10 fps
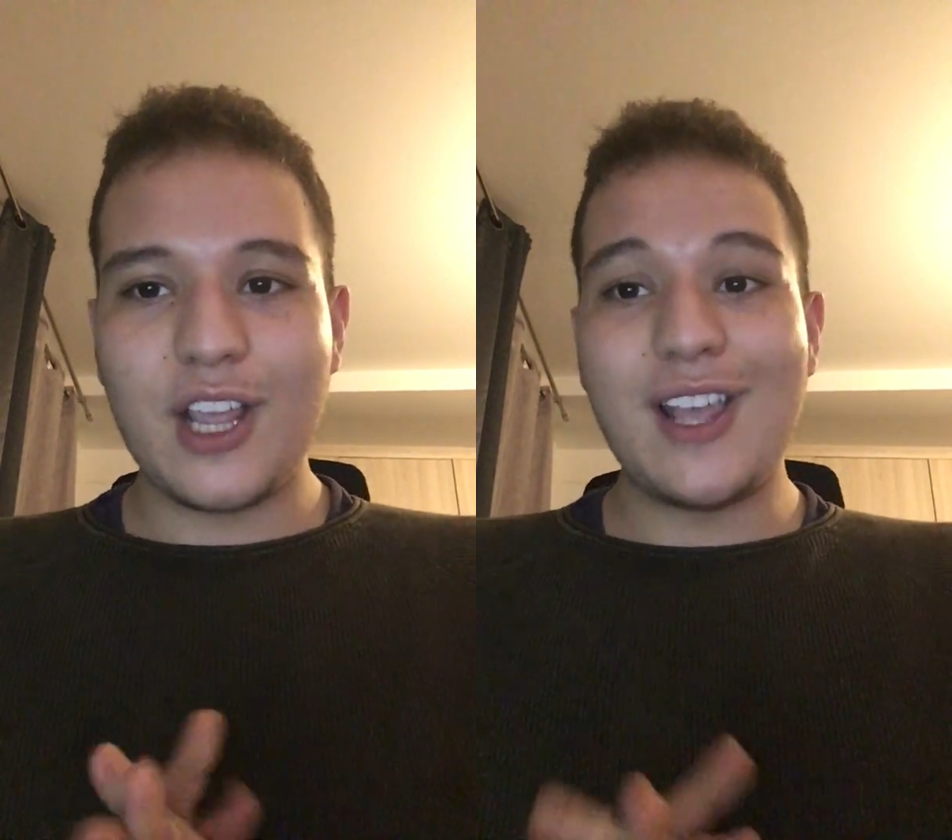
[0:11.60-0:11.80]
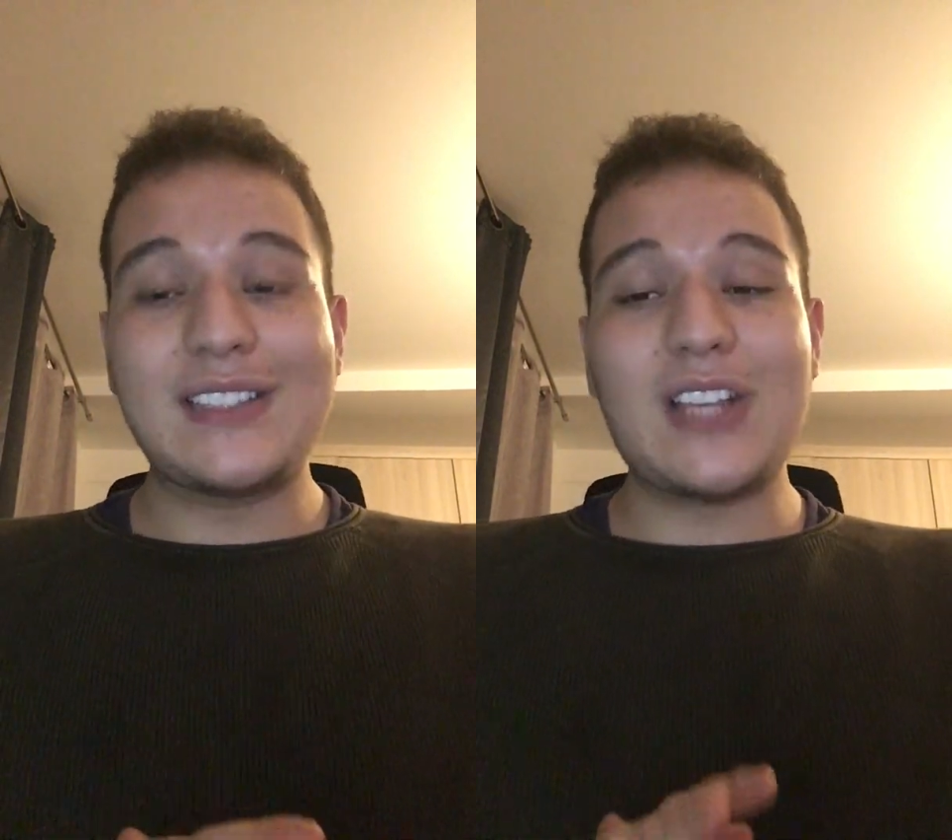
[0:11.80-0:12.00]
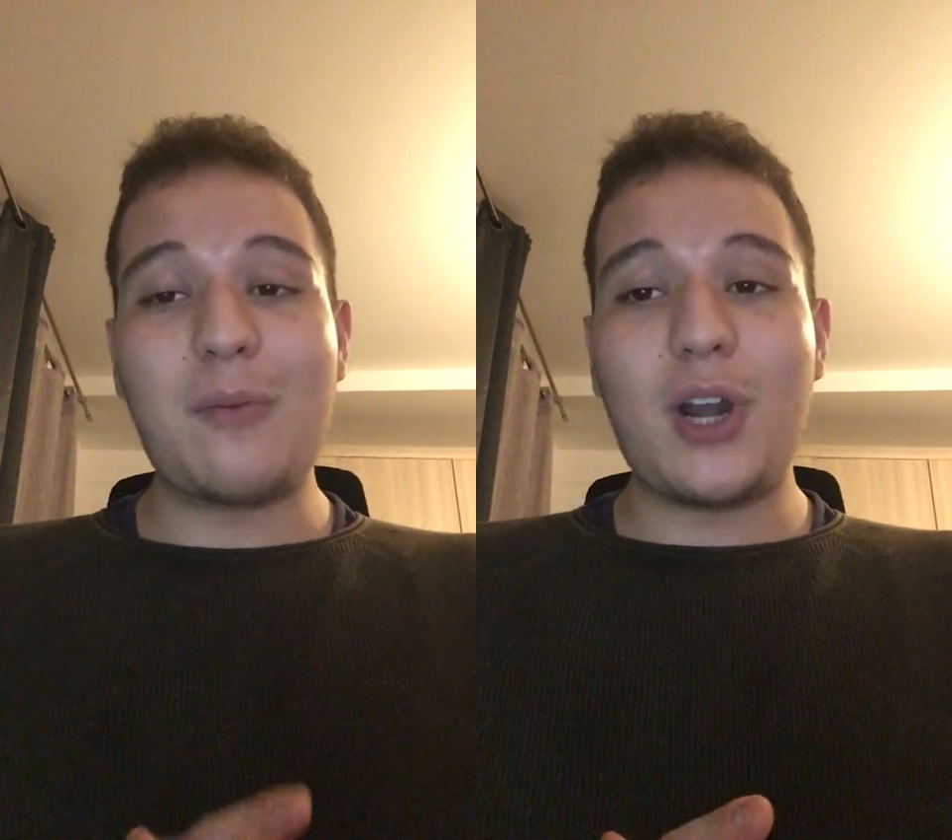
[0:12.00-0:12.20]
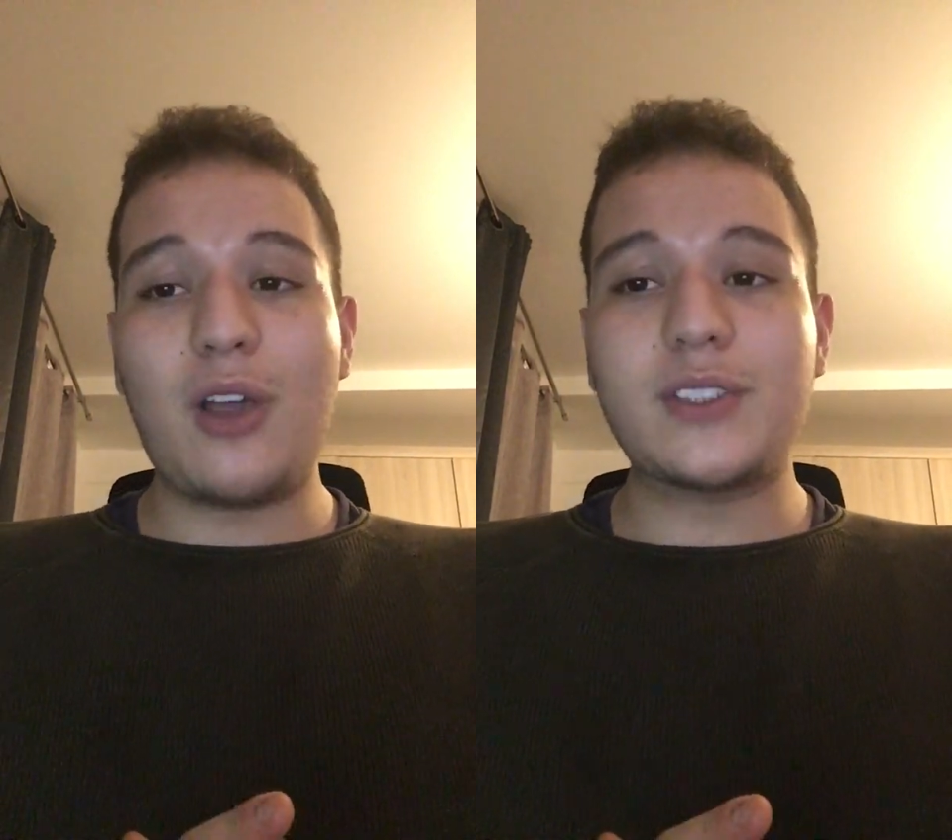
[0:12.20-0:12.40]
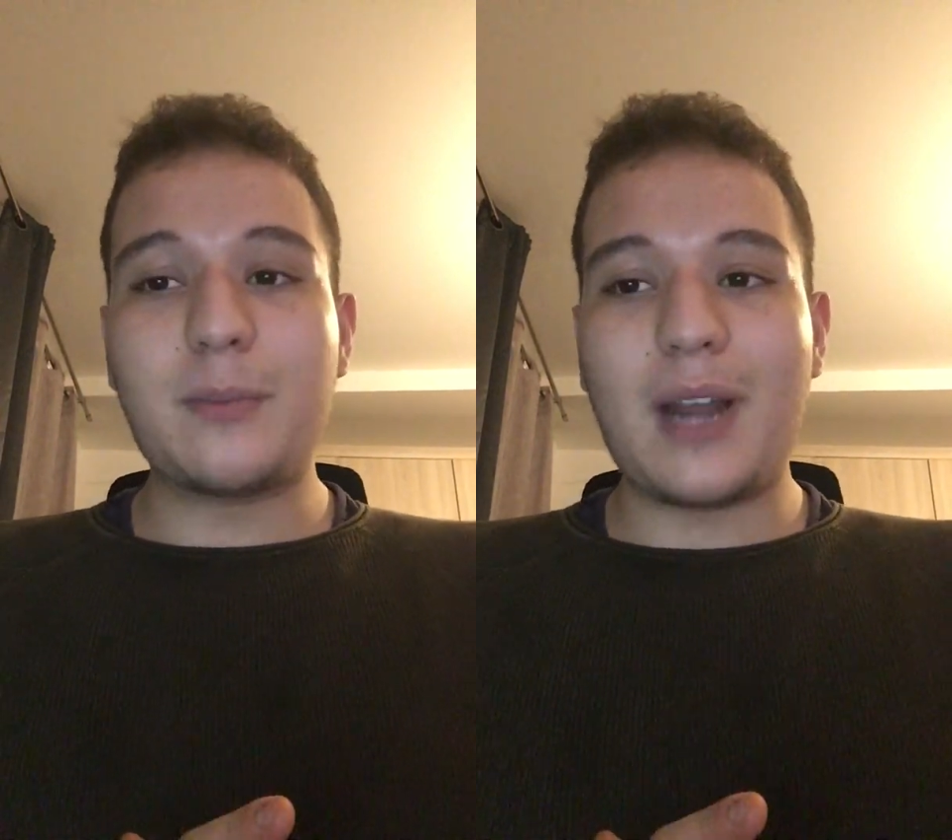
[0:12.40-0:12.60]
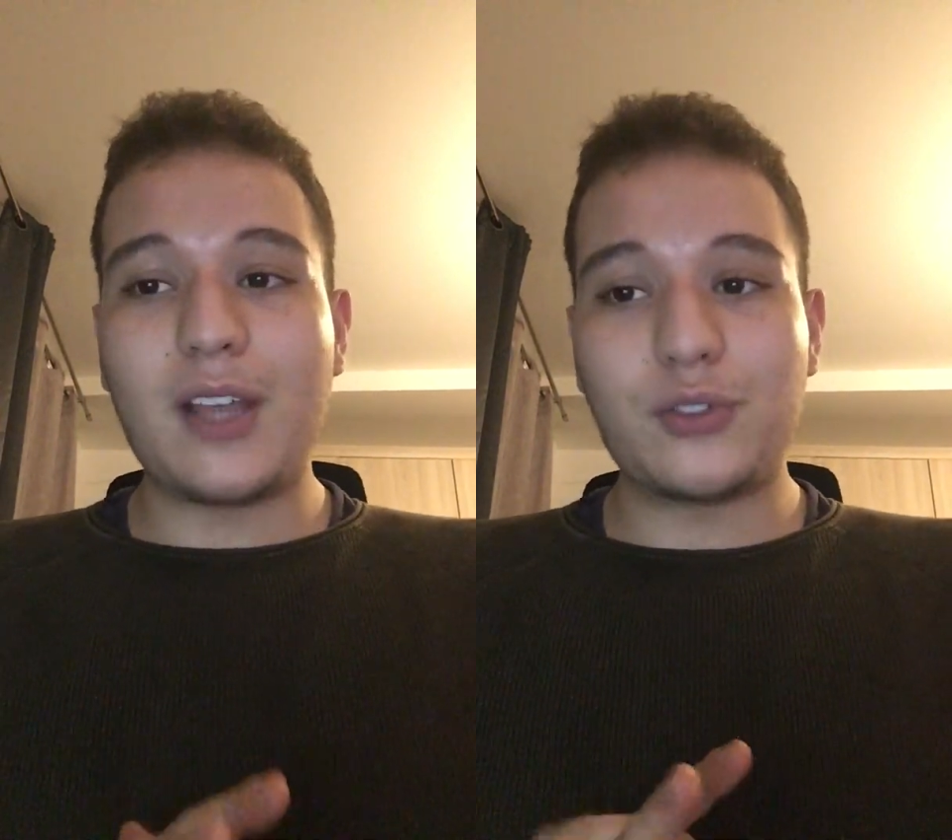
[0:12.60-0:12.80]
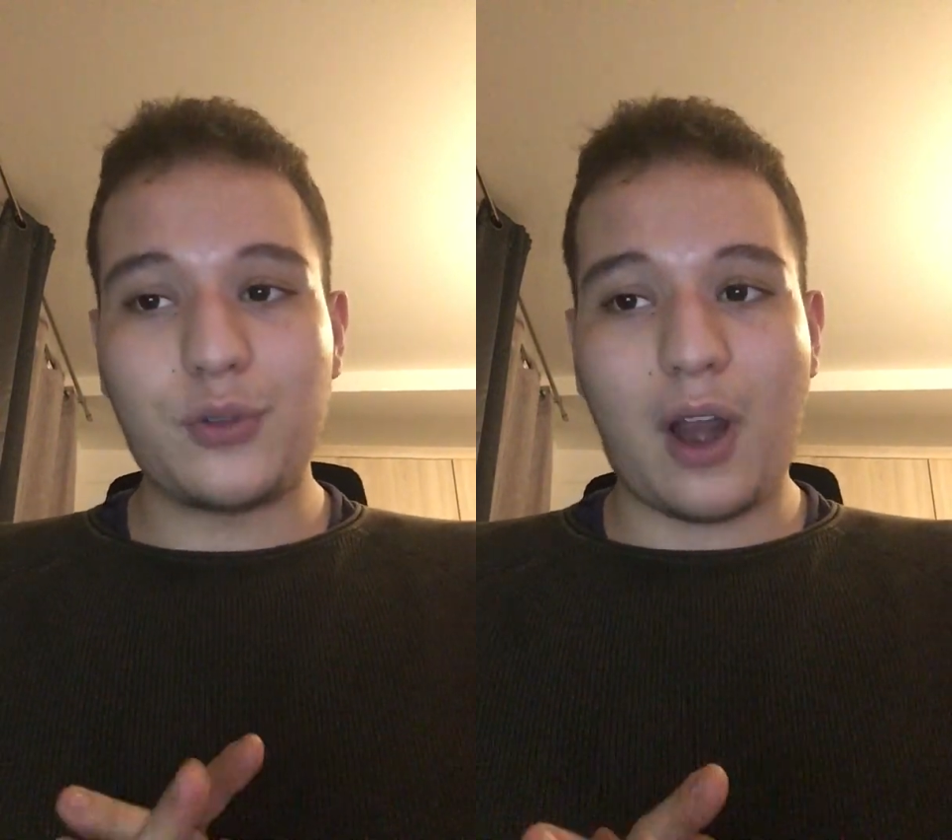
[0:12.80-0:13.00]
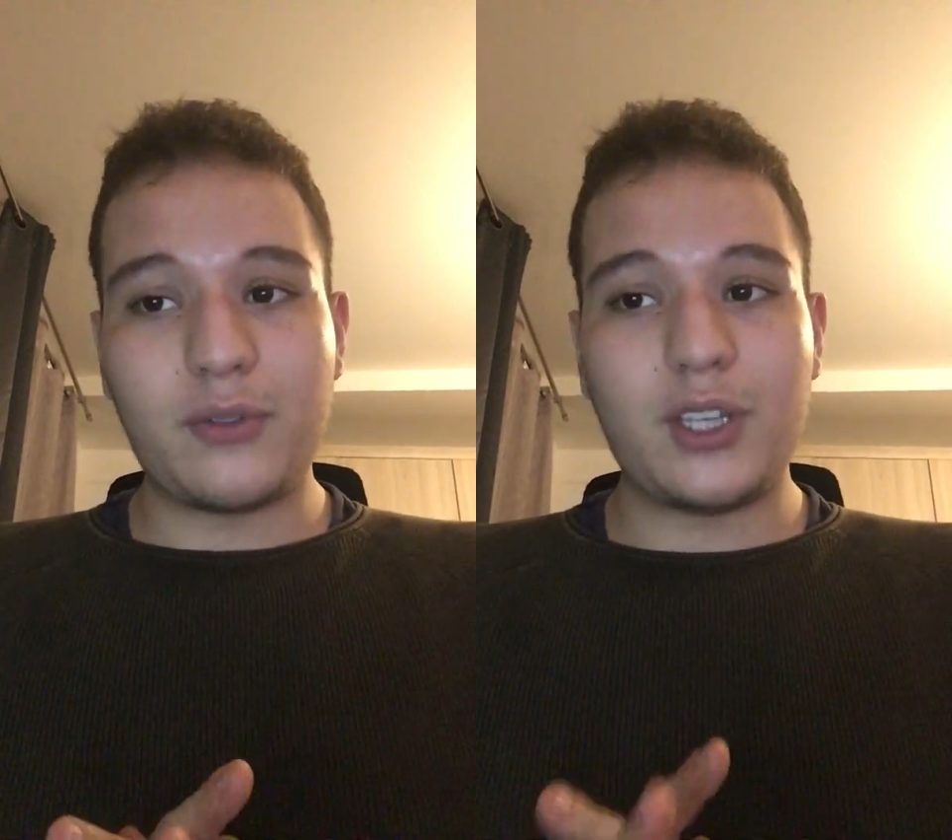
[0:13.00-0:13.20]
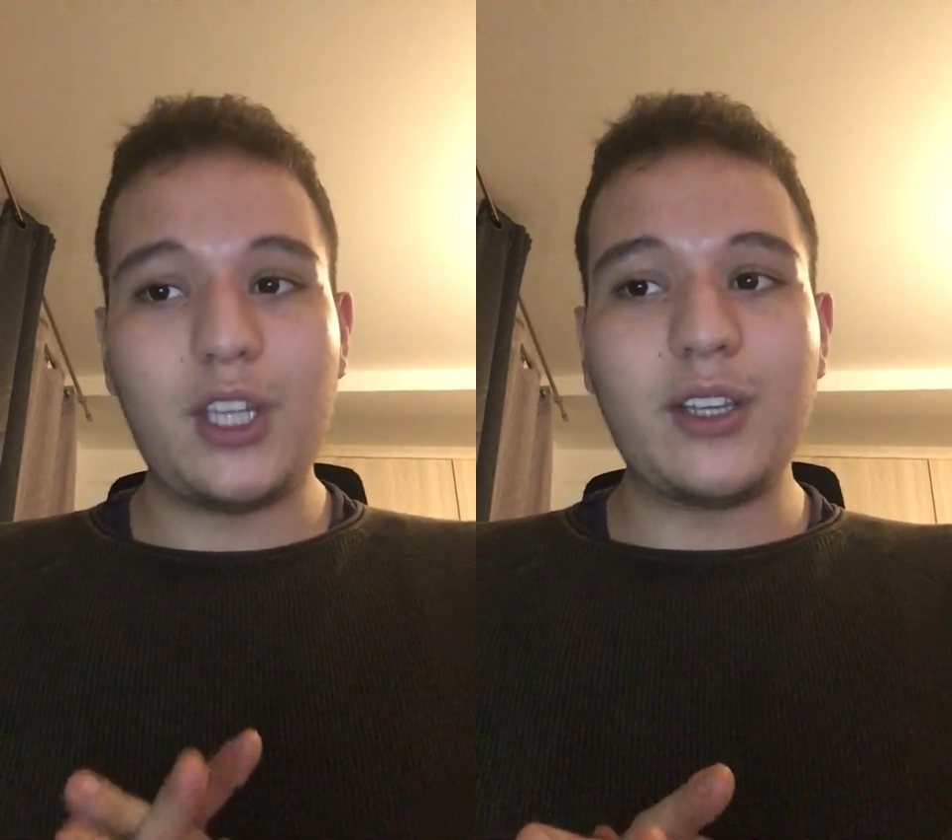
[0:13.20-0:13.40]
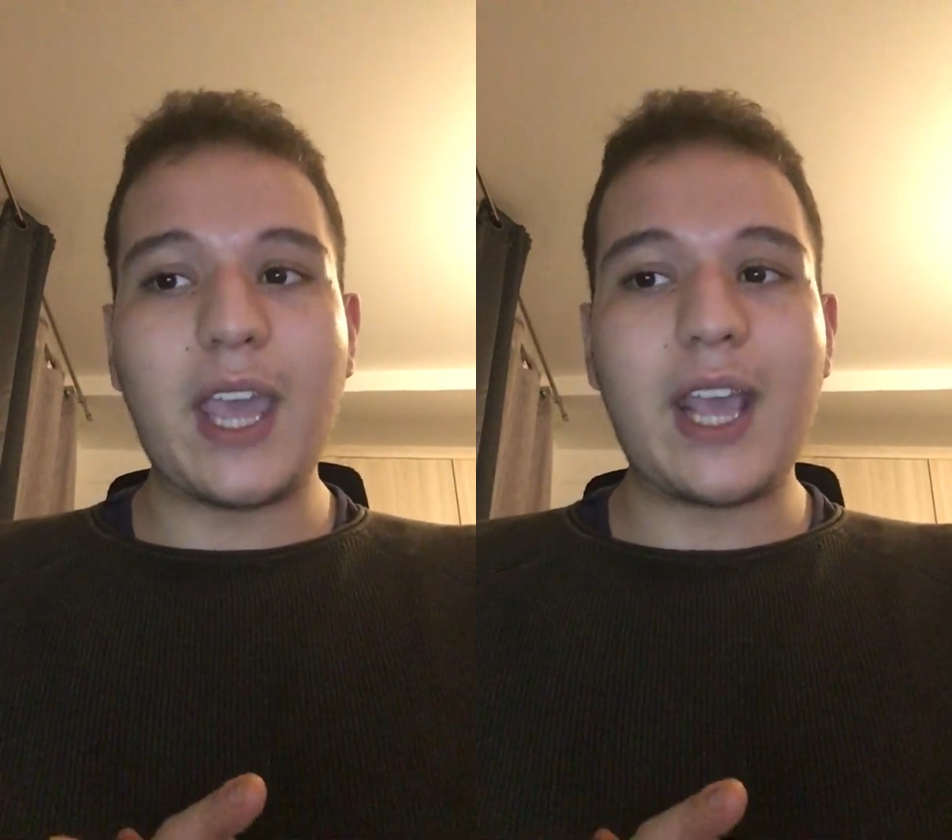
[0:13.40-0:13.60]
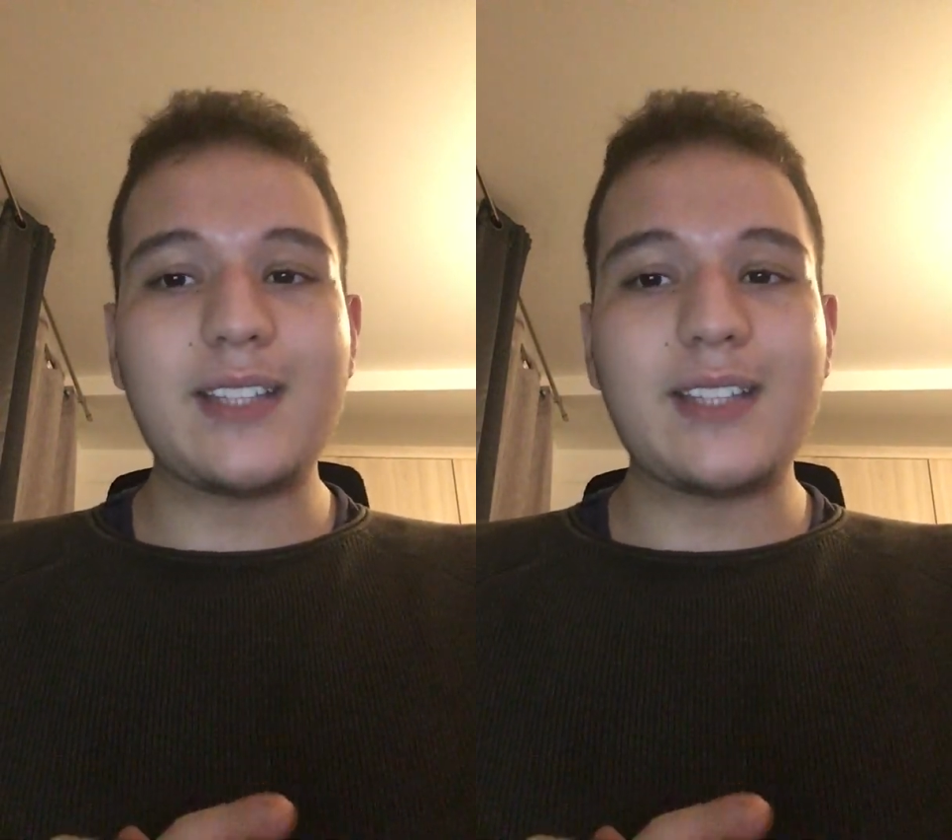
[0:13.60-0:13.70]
Some laws apply throughout the UK,